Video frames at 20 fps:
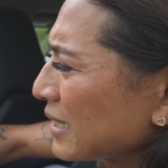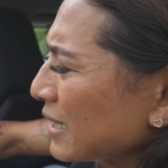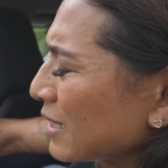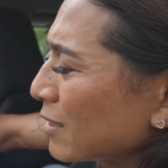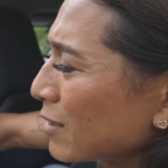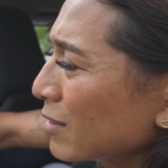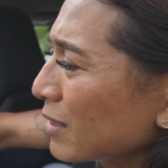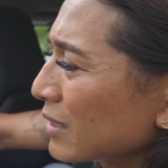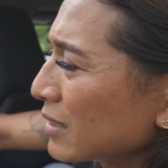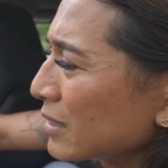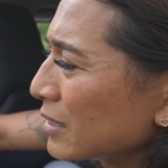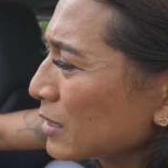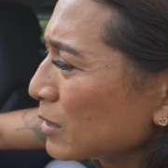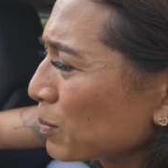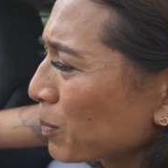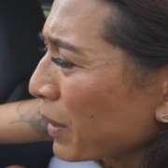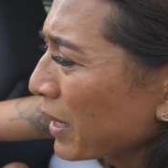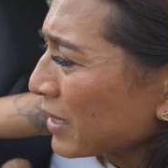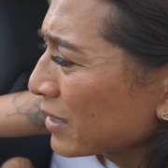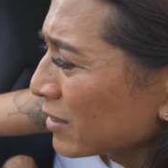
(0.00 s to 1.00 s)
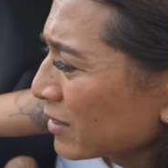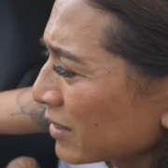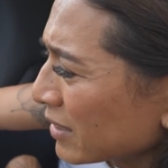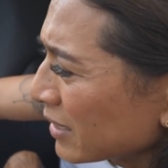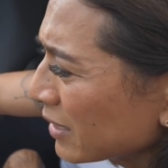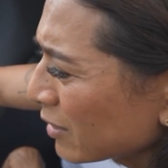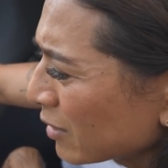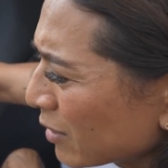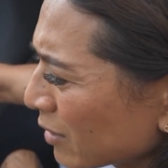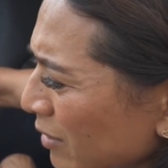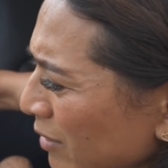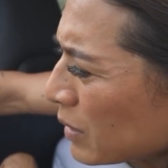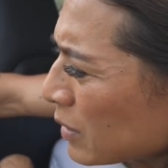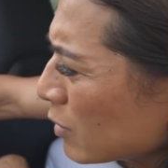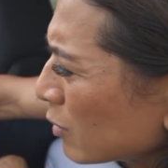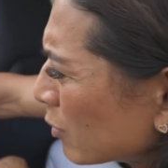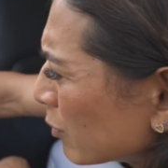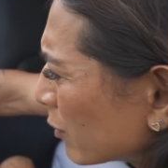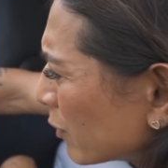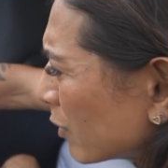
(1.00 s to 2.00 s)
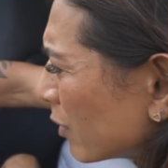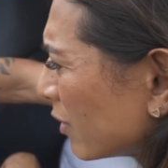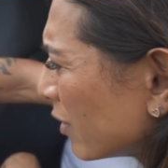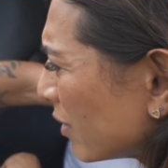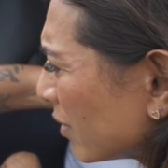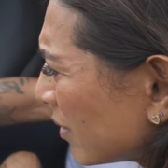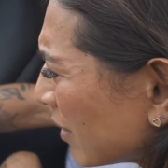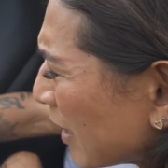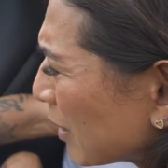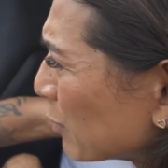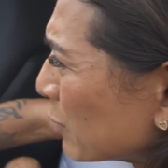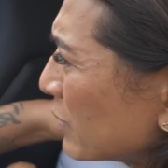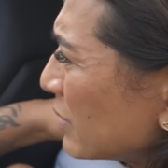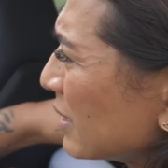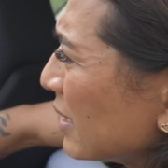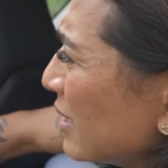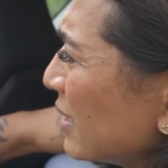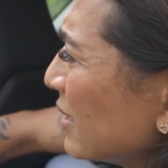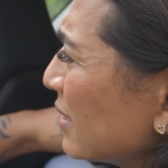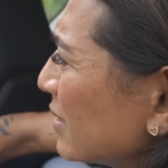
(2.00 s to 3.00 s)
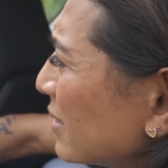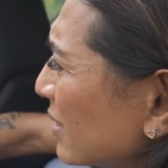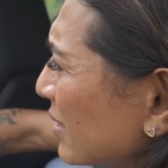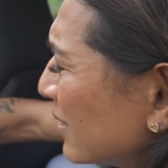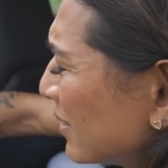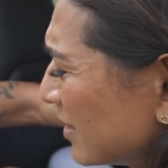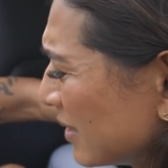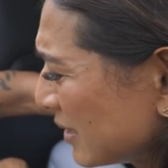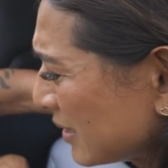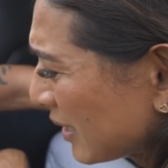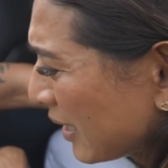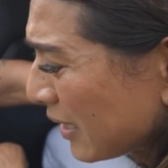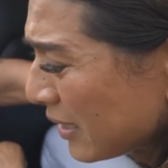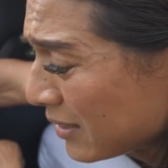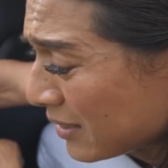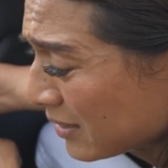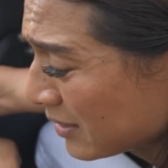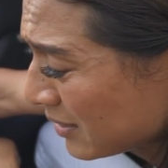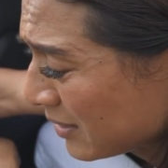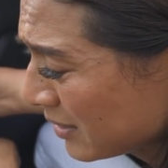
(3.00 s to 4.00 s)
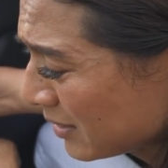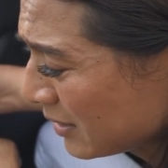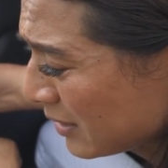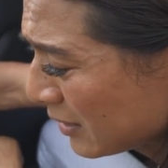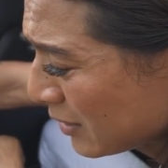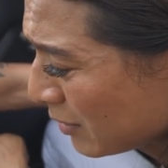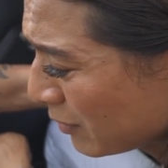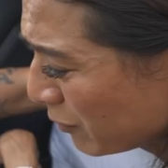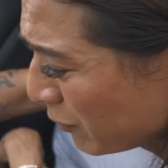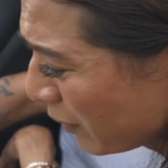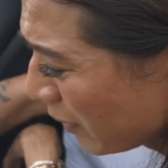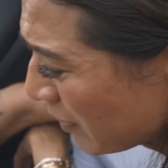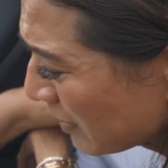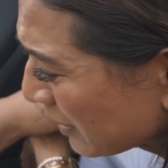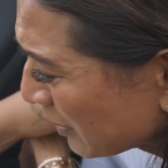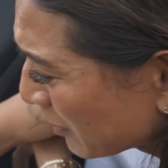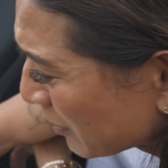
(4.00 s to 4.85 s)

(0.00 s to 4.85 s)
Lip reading: here and this pattern here, but overall I would say the design is just fairly